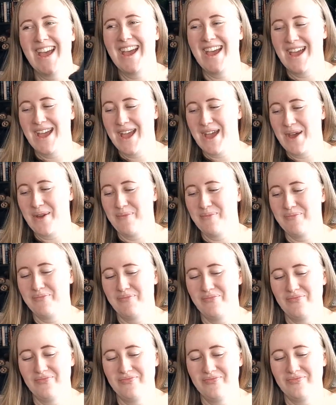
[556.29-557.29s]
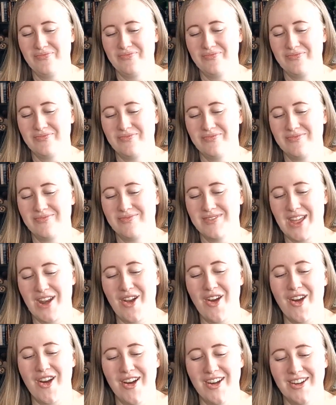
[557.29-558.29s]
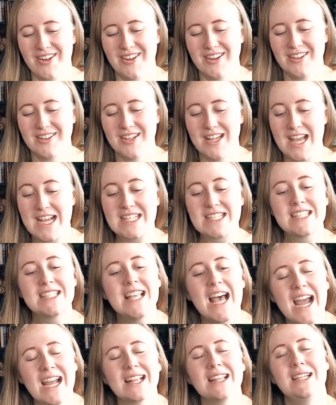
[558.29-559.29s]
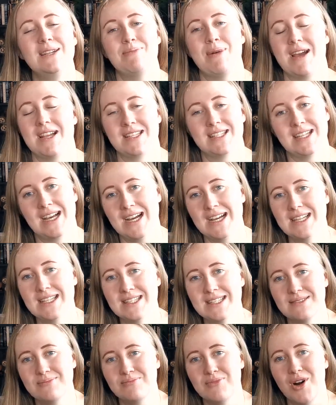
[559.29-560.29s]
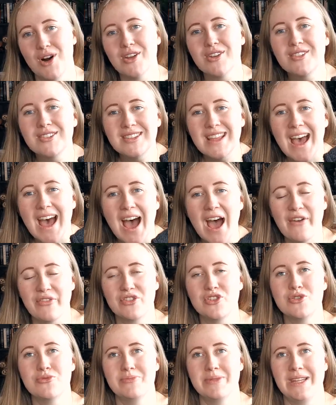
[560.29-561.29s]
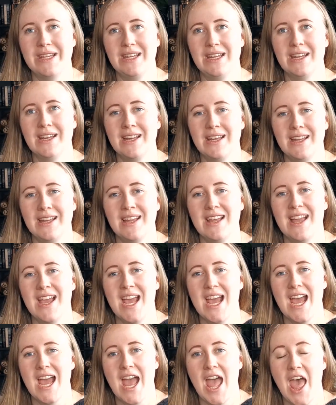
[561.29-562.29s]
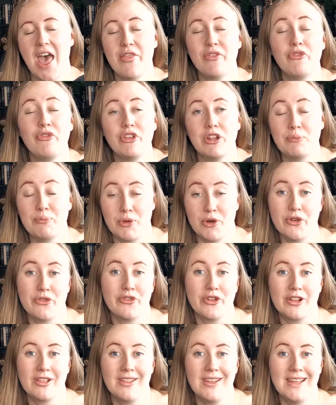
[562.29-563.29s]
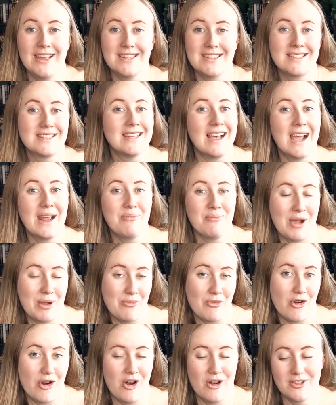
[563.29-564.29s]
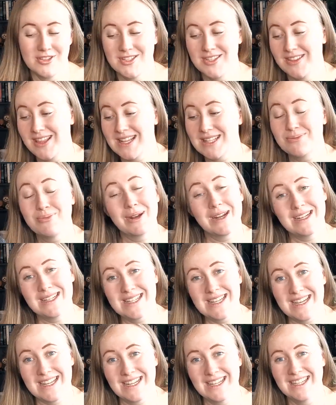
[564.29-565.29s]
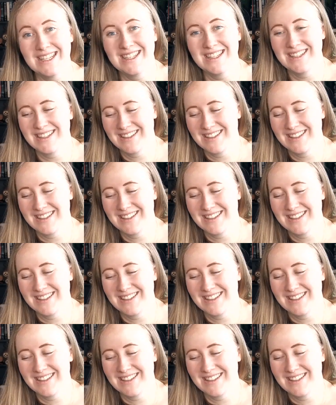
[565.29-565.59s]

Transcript: That are exactly my size, modeled after me, and fit perfectly inside my bra. So that's what I did.